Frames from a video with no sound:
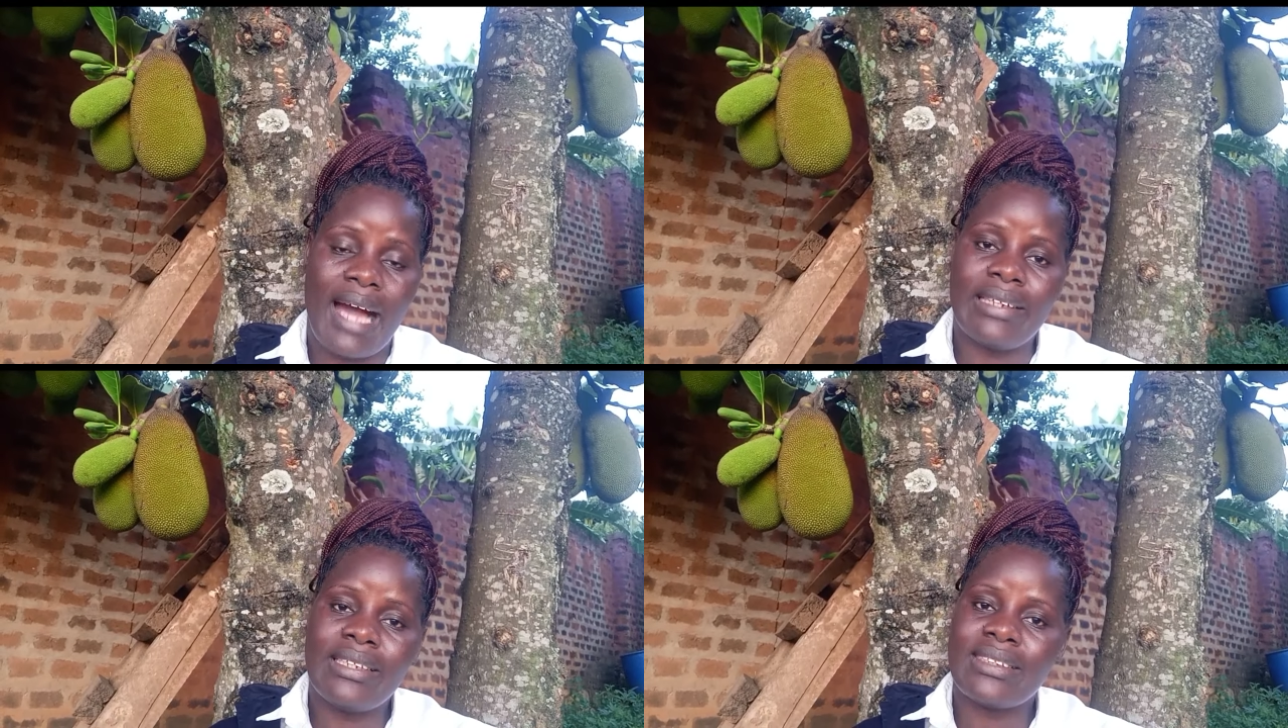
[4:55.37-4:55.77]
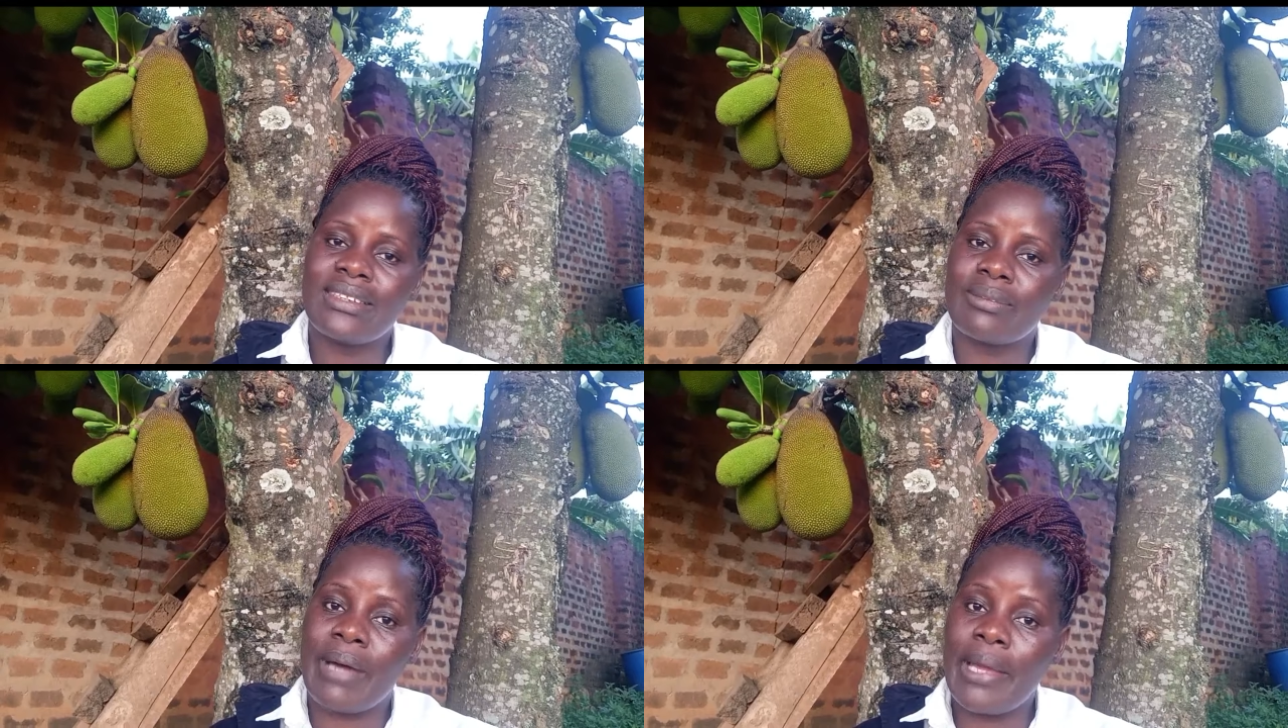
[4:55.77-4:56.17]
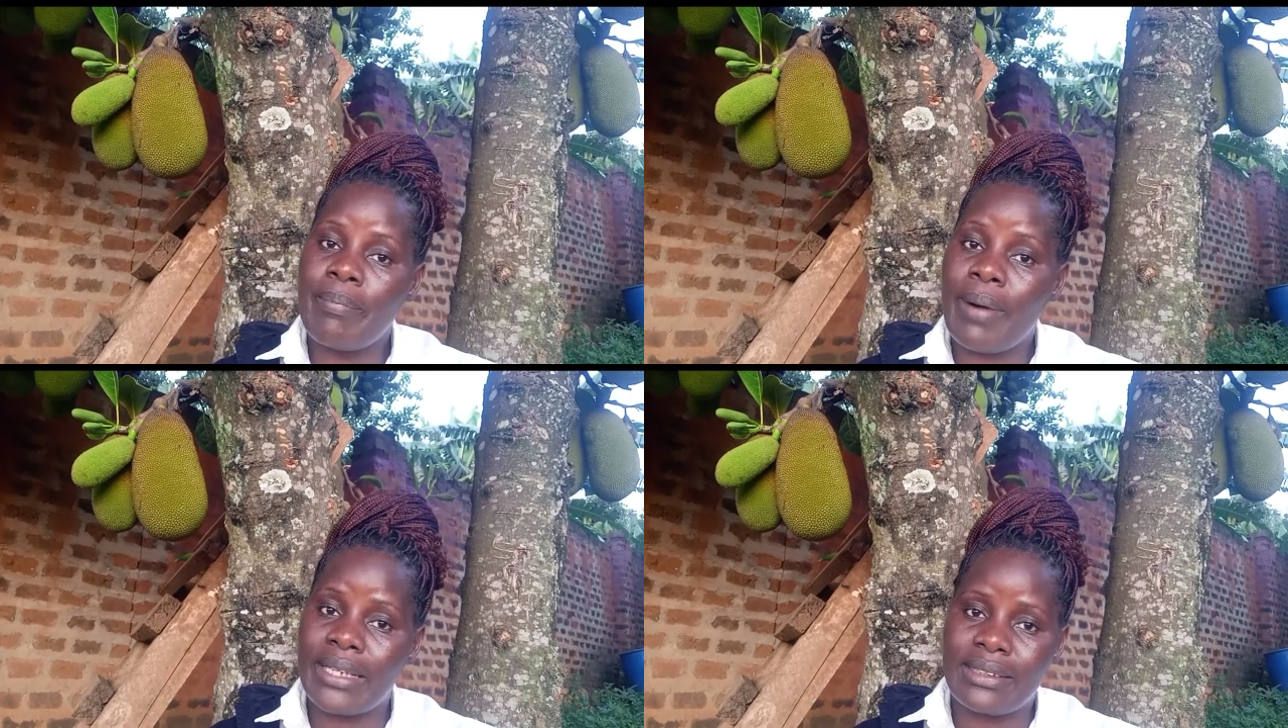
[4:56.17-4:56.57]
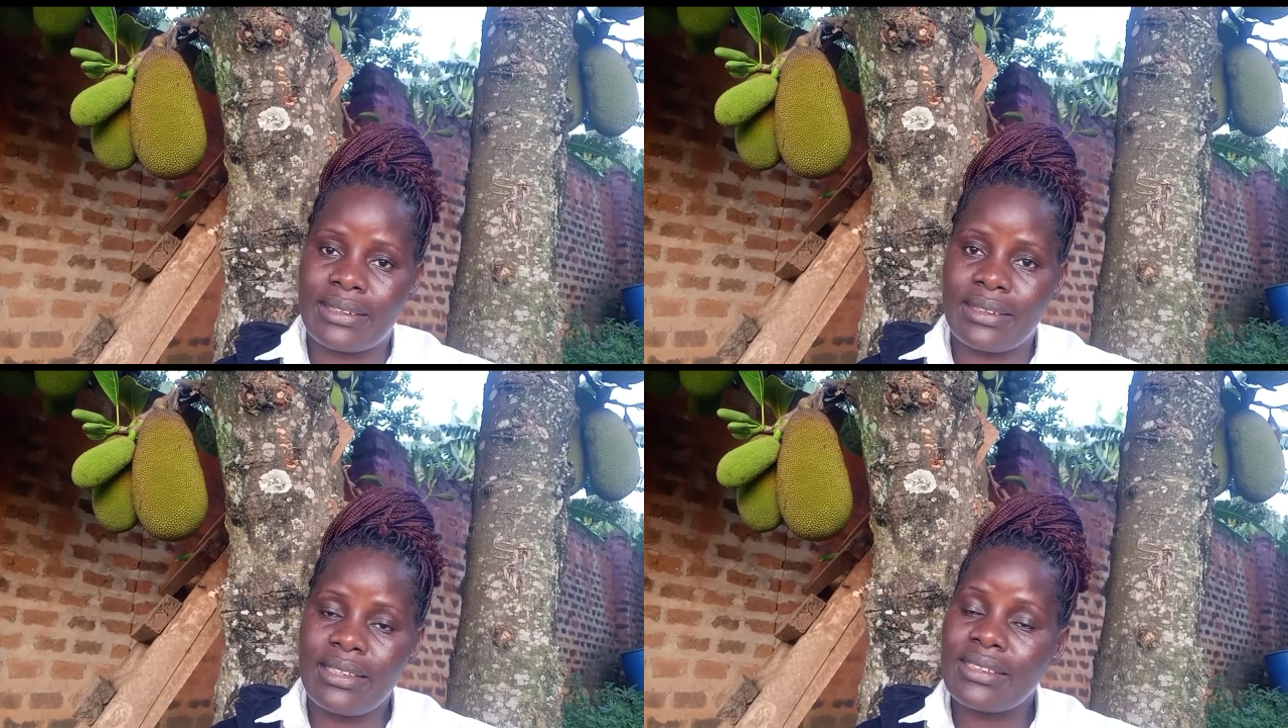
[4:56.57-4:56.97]
And this is my
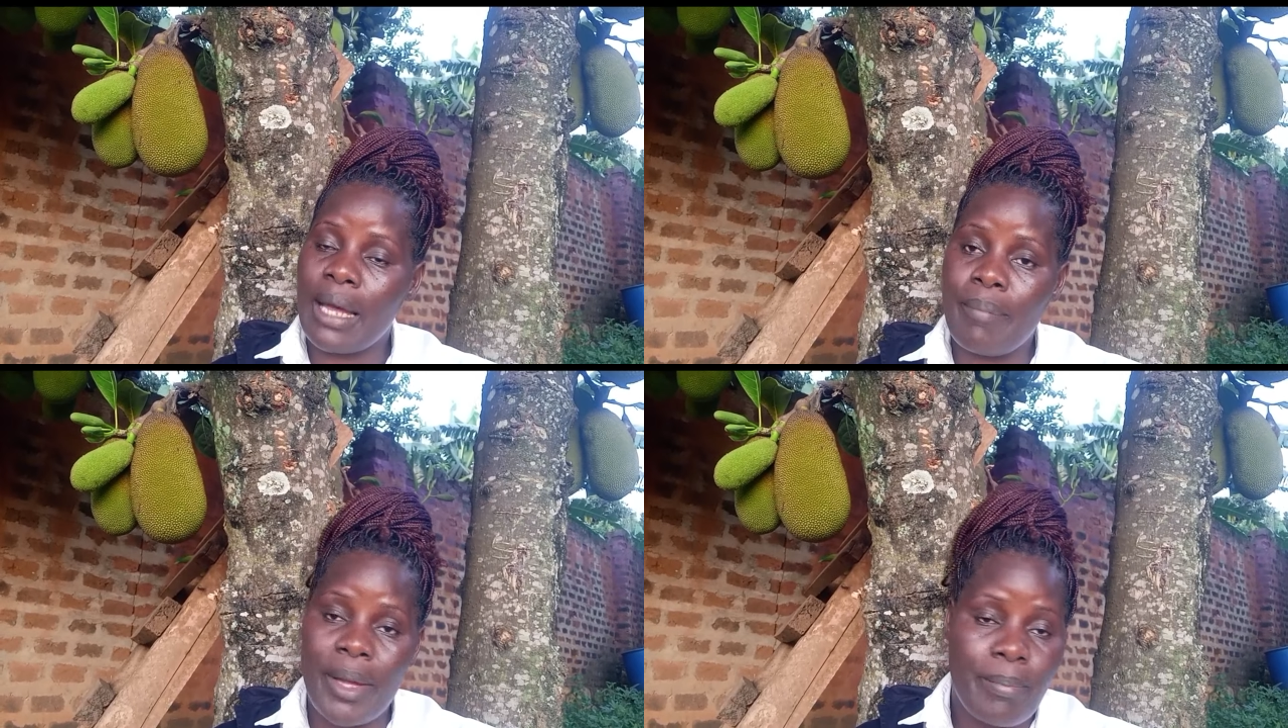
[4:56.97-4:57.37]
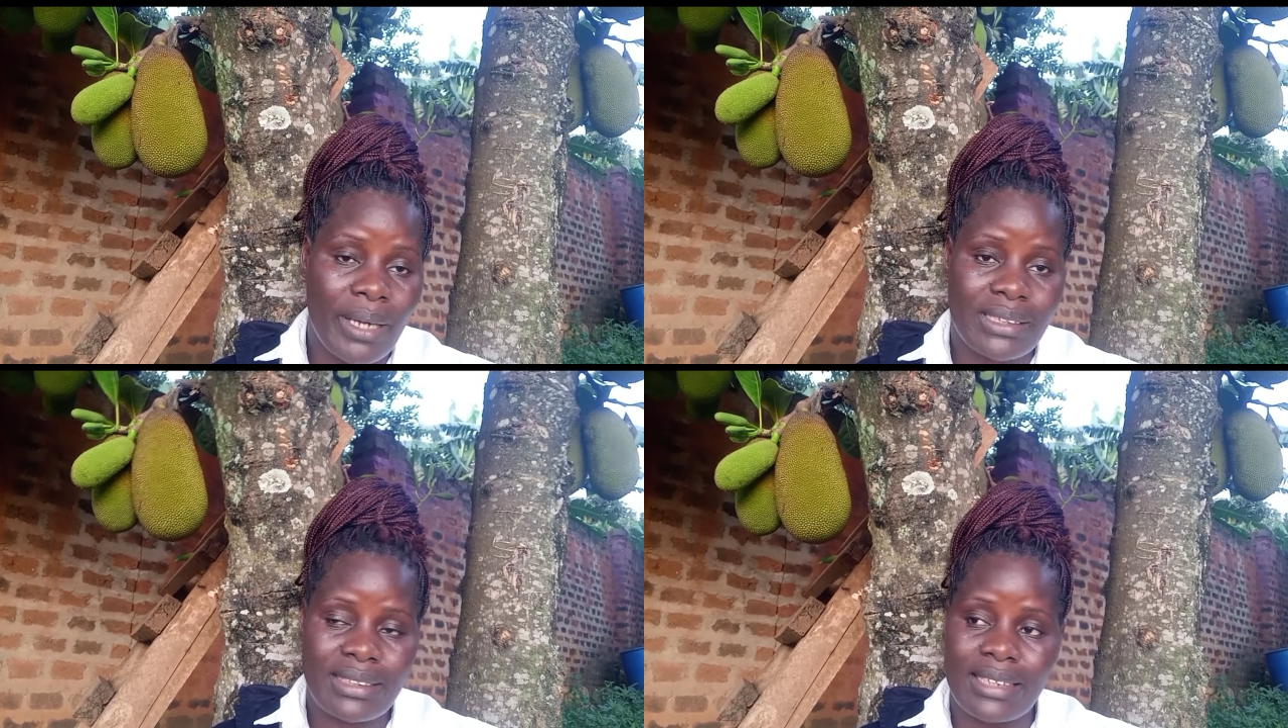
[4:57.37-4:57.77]
birds. These are my birds